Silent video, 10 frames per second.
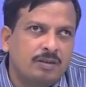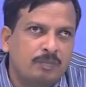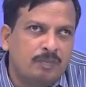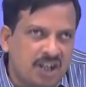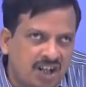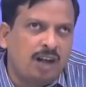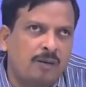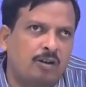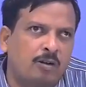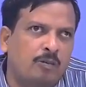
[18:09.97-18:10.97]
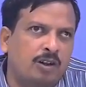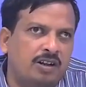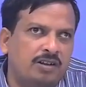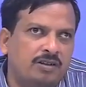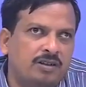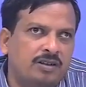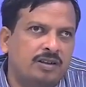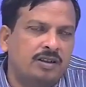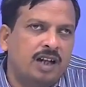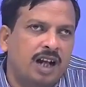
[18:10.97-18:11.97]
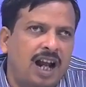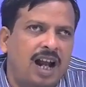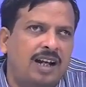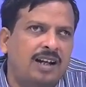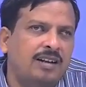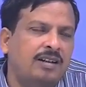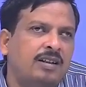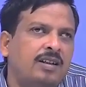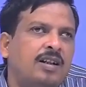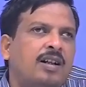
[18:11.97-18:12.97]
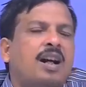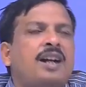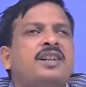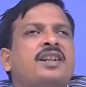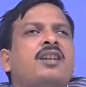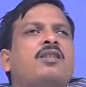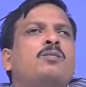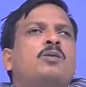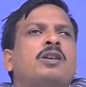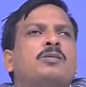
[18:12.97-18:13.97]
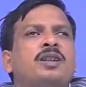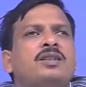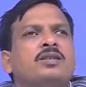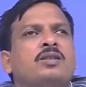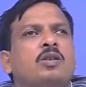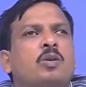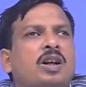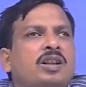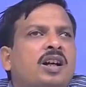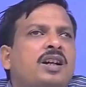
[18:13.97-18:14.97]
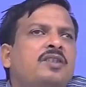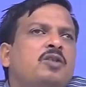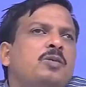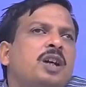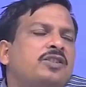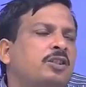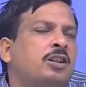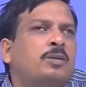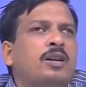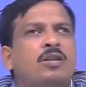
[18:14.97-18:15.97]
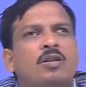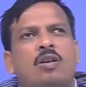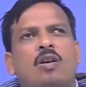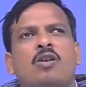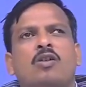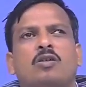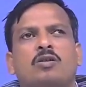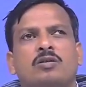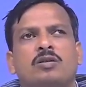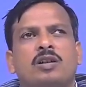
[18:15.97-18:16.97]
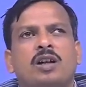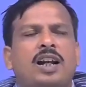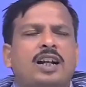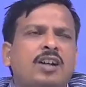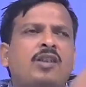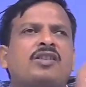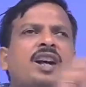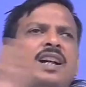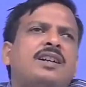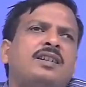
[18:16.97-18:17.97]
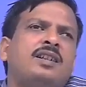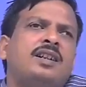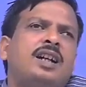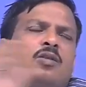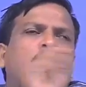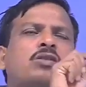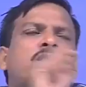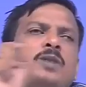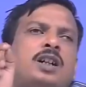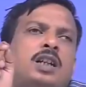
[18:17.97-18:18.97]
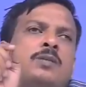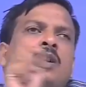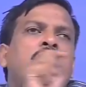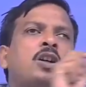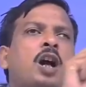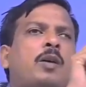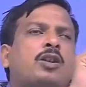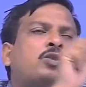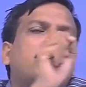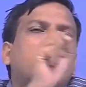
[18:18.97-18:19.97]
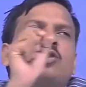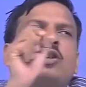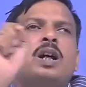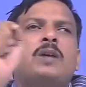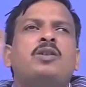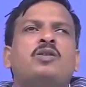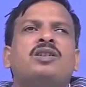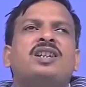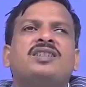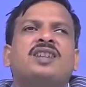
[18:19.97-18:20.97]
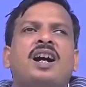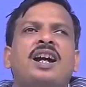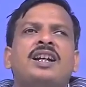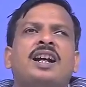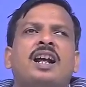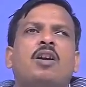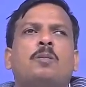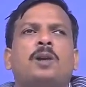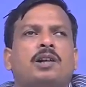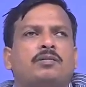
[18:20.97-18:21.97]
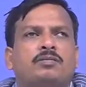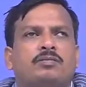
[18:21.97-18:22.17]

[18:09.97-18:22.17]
measurable component, and criteria component means whether it will be achievable or not. I cannot write a course objective, our students will be able to design an aeroplane.